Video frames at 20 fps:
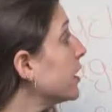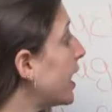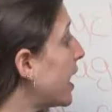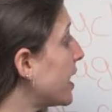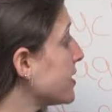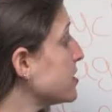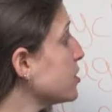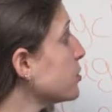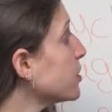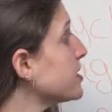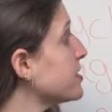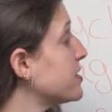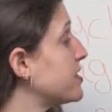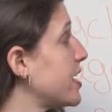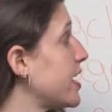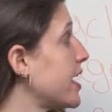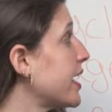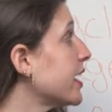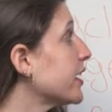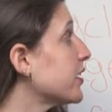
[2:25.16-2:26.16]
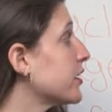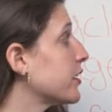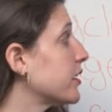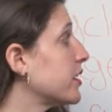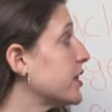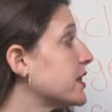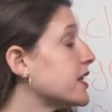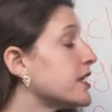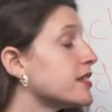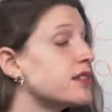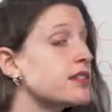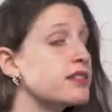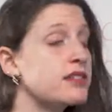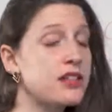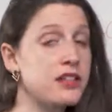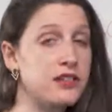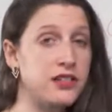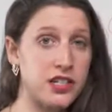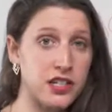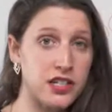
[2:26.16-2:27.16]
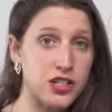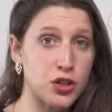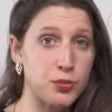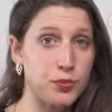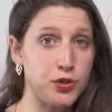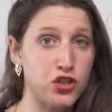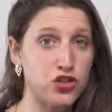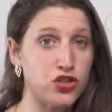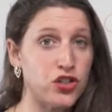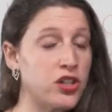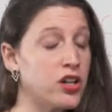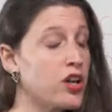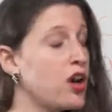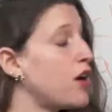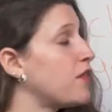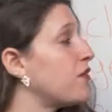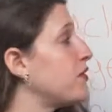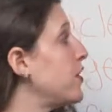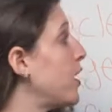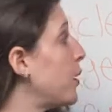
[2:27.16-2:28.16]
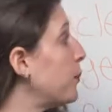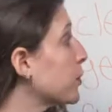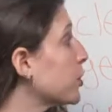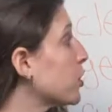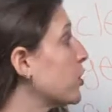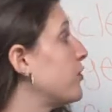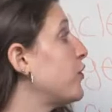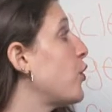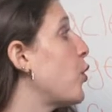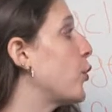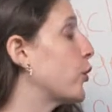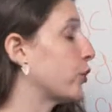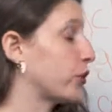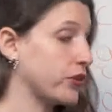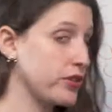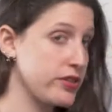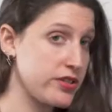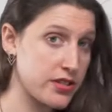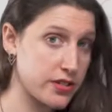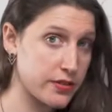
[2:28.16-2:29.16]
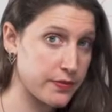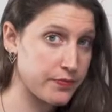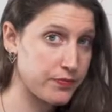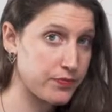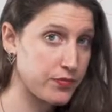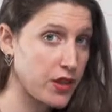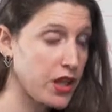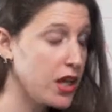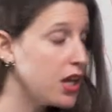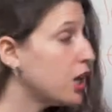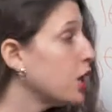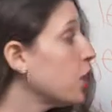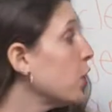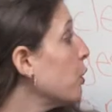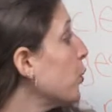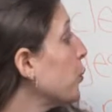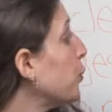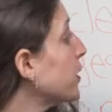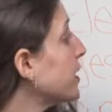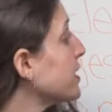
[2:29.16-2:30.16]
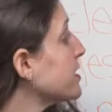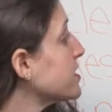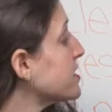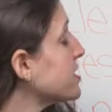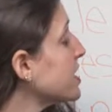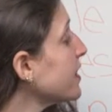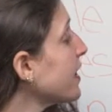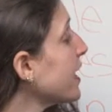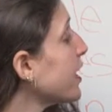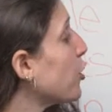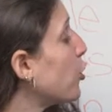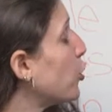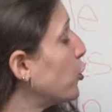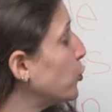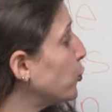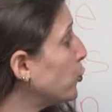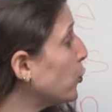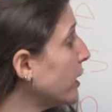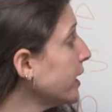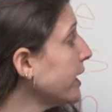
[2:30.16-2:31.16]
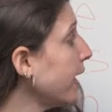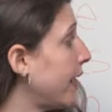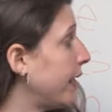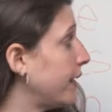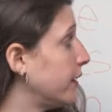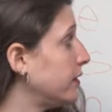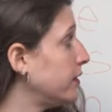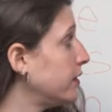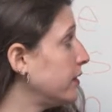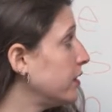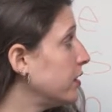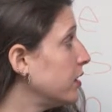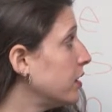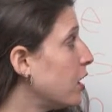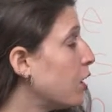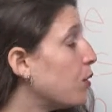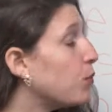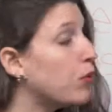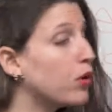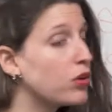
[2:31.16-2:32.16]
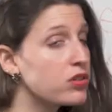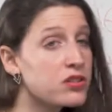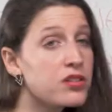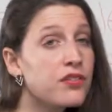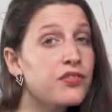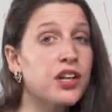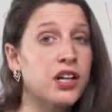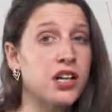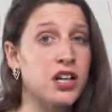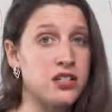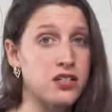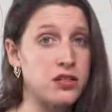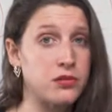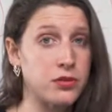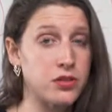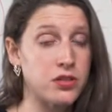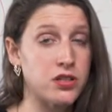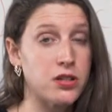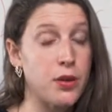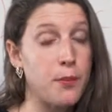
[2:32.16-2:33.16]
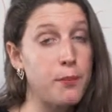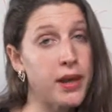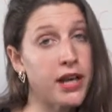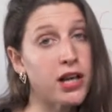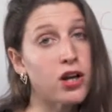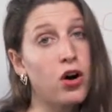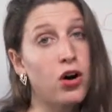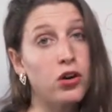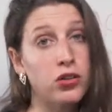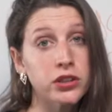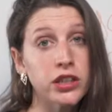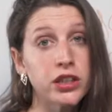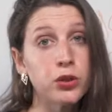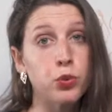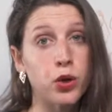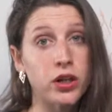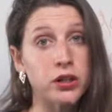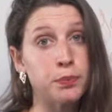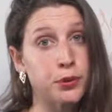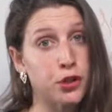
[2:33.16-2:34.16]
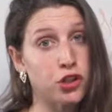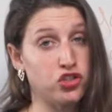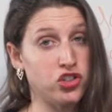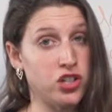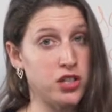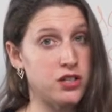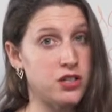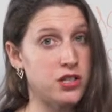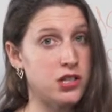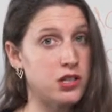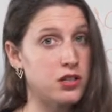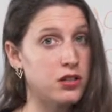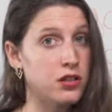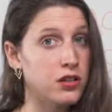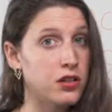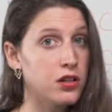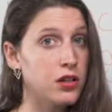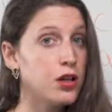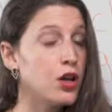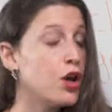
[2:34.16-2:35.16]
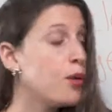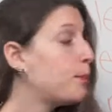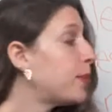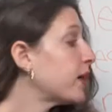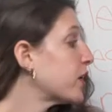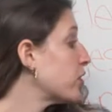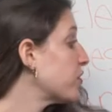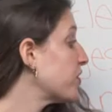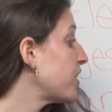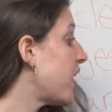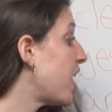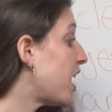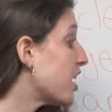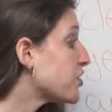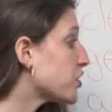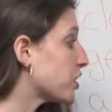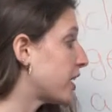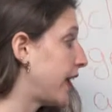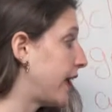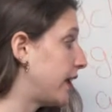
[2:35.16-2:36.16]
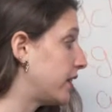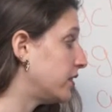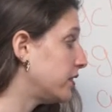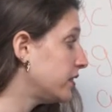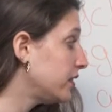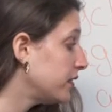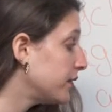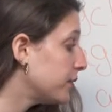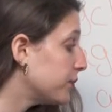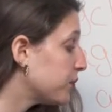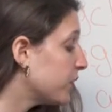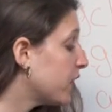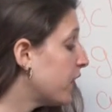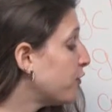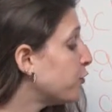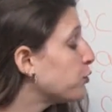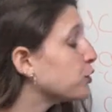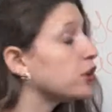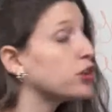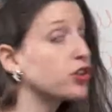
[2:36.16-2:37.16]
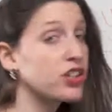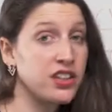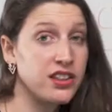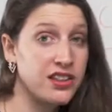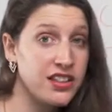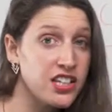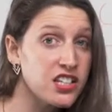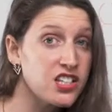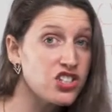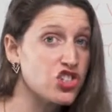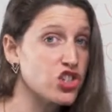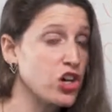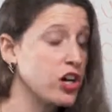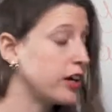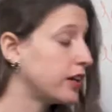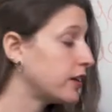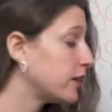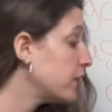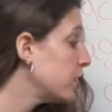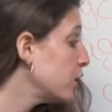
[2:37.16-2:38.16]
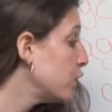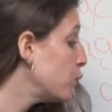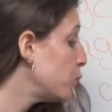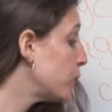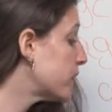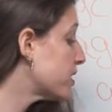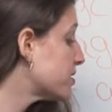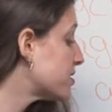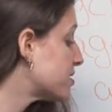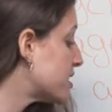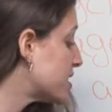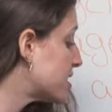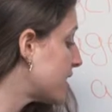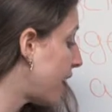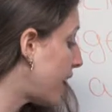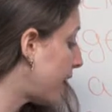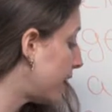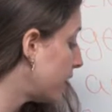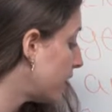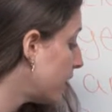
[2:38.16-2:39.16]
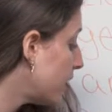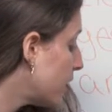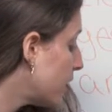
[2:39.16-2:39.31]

As you can see here, this is the distribution of number of orders. We can see that on one hand, most of the customers make only one purchase. But on the other hand, if we look at this chart, we can see that